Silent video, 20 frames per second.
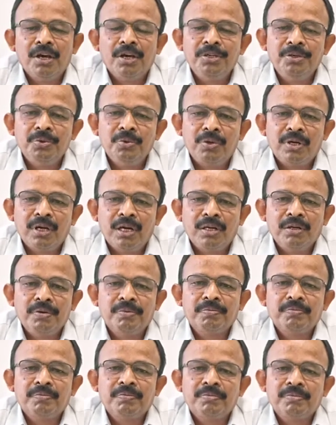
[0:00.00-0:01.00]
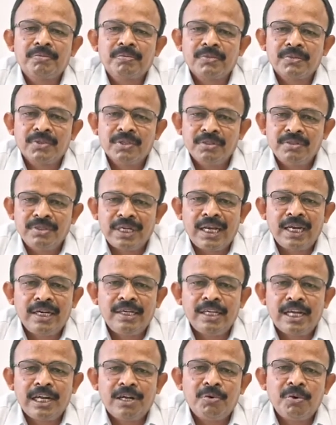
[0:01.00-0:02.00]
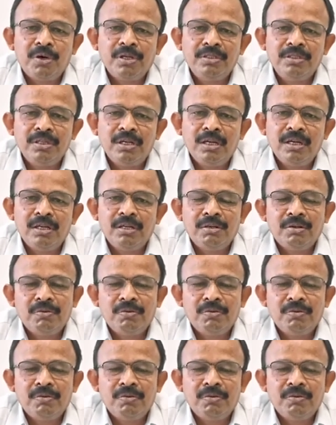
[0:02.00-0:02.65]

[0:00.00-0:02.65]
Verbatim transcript: you can select AquaChill